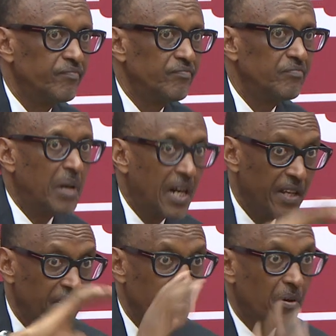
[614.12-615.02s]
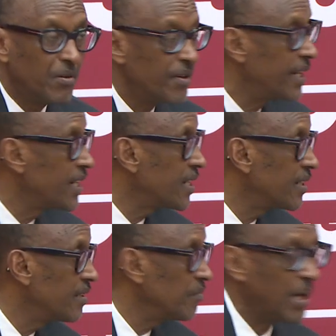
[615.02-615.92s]
by the whole
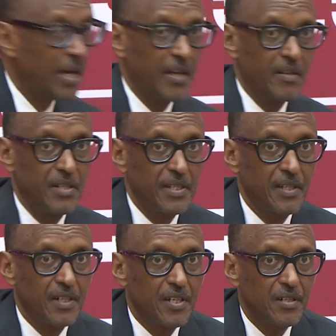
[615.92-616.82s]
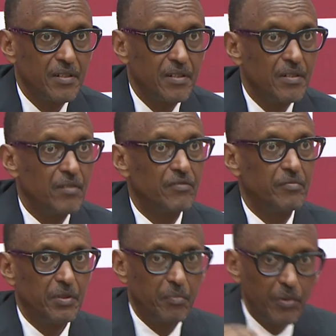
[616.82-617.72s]
nation, by a section of
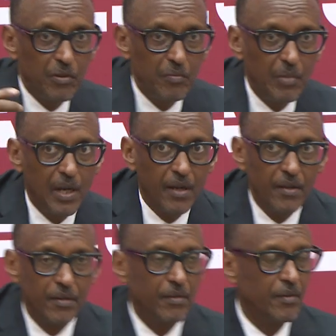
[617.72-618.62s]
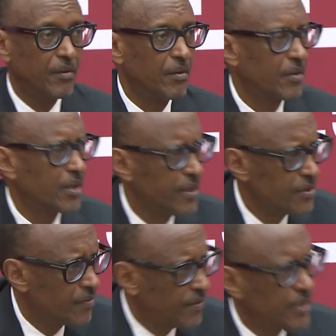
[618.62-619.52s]
people, by all
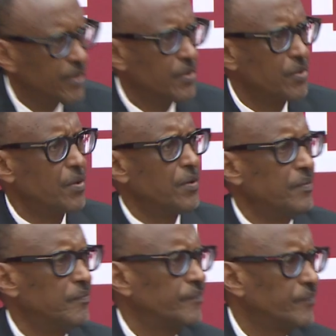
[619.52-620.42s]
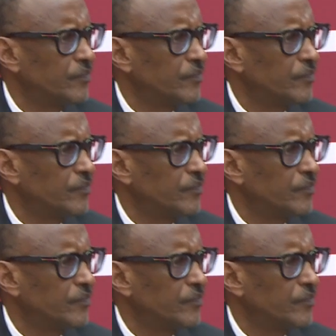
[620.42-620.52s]
kinds of things. So